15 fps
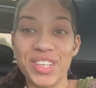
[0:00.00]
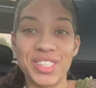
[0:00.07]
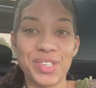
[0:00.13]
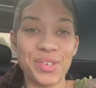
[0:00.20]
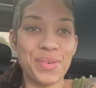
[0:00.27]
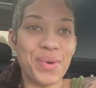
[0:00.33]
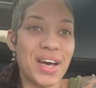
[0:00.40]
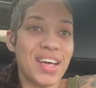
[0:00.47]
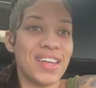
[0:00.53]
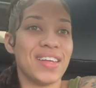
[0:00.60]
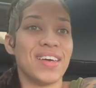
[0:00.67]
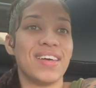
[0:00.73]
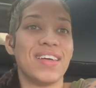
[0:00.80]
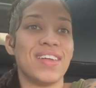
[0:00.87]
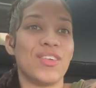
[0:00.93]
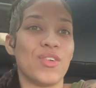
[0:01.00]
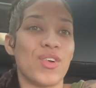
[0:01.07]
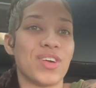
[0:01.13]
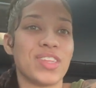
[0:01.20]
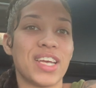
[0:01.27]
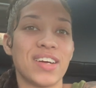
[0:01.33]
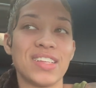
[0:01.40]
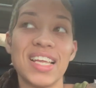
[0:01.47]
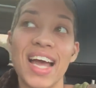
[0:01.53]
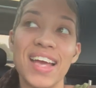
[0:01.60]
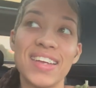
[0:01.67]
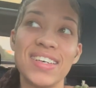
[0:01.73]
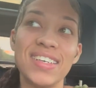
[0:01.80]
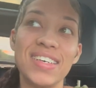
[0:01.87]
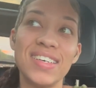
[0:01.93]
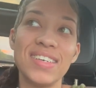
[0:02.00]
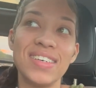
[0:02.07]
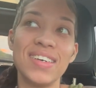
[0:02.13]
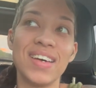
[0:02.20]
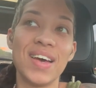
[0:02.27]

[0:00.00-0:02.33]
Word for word: to North Carolina